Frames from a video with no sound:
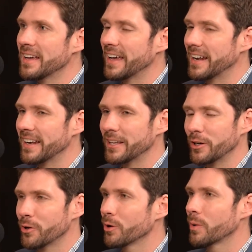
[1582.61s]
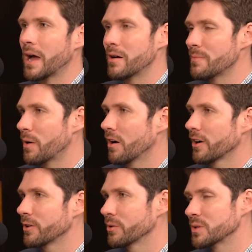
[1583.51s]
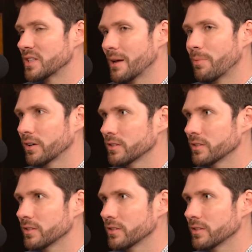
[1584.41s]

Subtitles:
And, you go to a county park, you go to a state park,